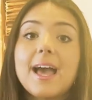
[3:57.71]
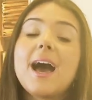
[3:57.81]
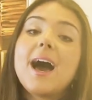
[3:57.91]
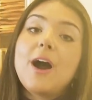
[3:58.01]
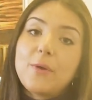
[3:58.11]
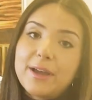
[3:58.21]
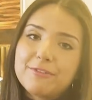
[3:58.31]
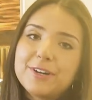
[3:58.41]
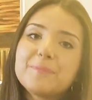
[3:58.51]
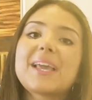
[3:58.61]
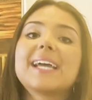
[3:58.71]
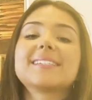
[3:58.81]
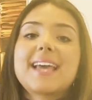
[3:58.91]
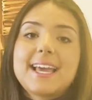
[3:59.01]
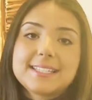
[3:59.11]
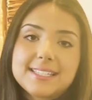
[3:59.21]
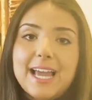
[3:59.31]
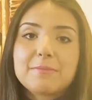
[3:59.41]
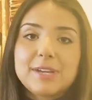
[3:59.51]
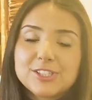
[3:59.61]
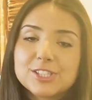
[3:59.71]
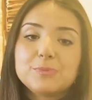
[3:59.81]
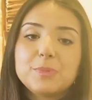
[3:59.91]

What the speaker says: However, and as I mentioned